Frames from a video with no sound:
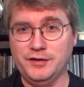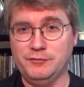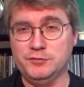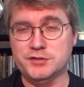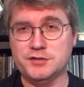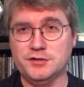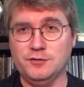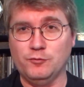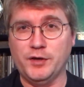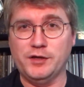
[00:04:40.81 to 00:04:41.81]
it was
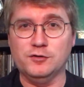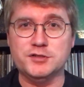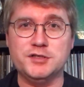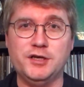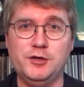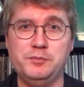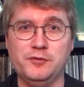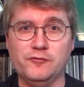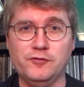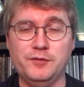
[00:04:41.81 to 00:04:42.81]
a regular set
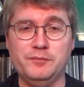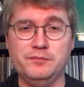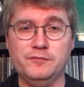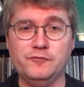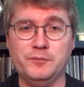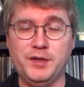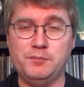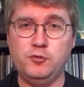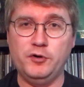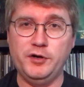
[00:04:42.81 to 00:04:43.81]
opener from
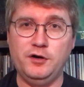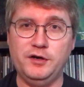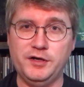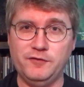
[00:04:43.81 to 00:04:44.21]
that point on.